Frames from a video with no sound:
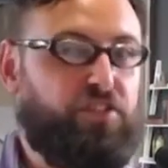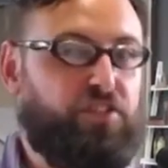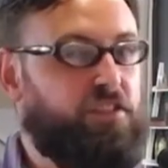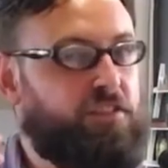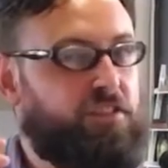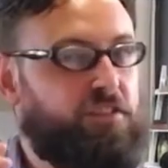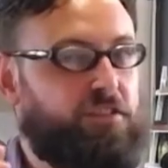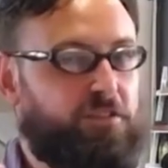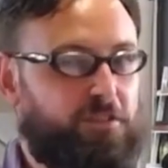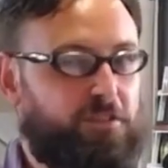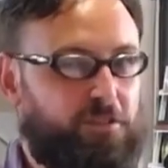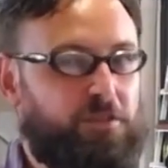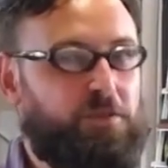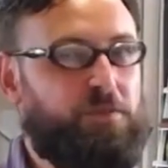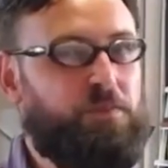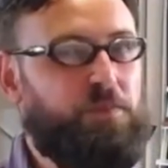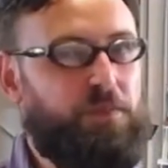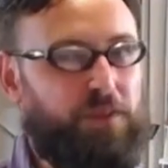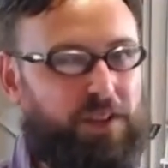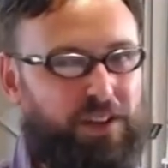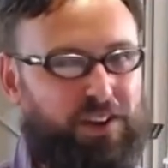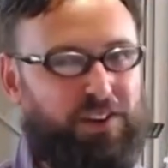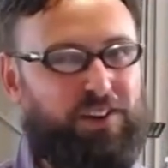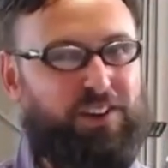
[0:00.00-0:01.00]

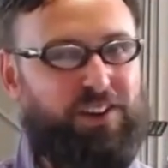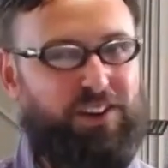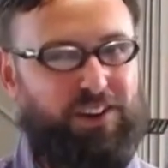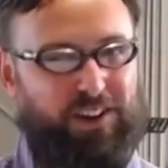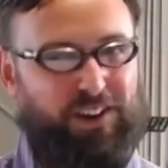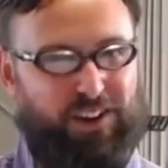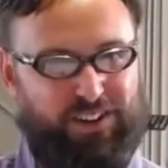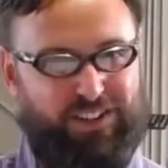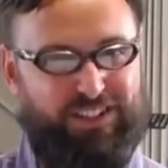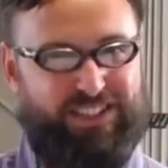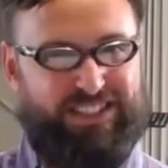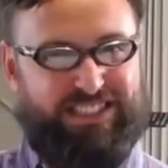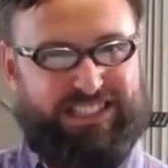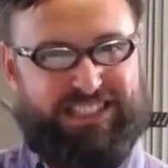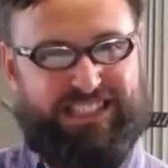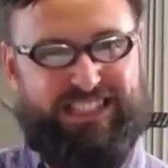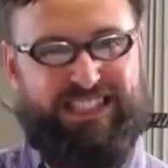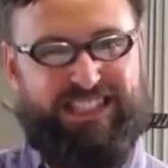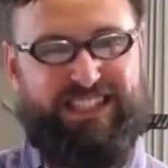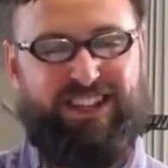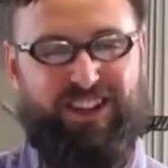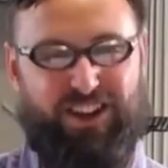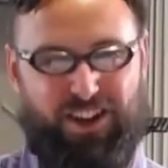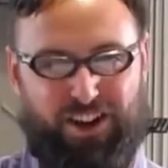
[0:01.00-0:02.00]

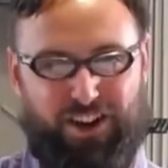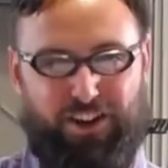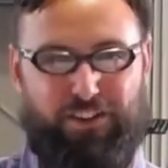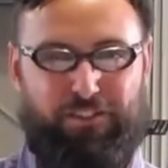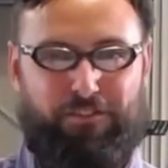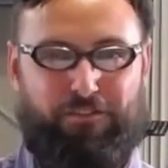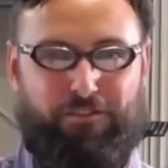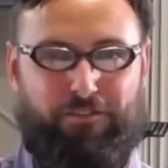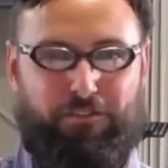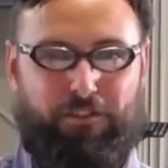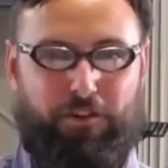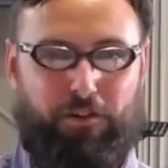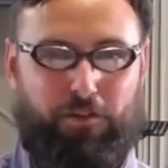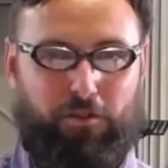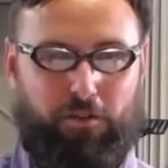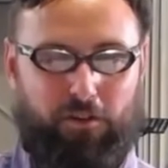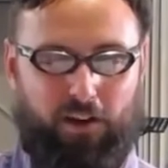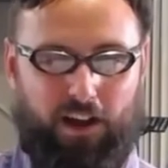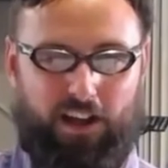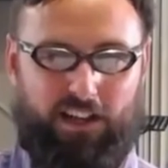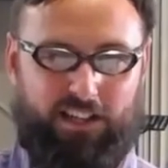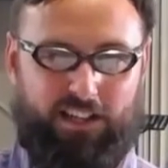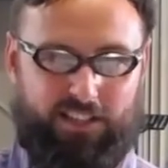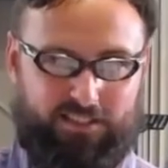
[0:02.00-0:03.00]
superiority of
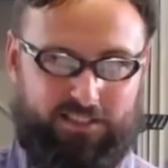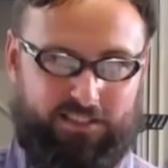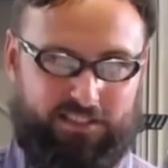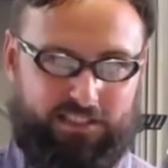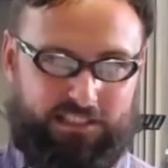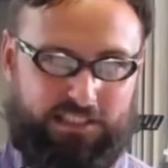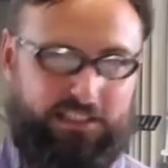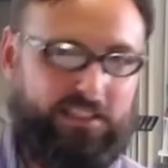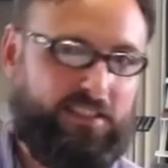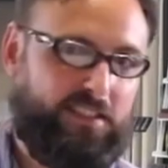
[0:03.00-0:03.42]
Christ.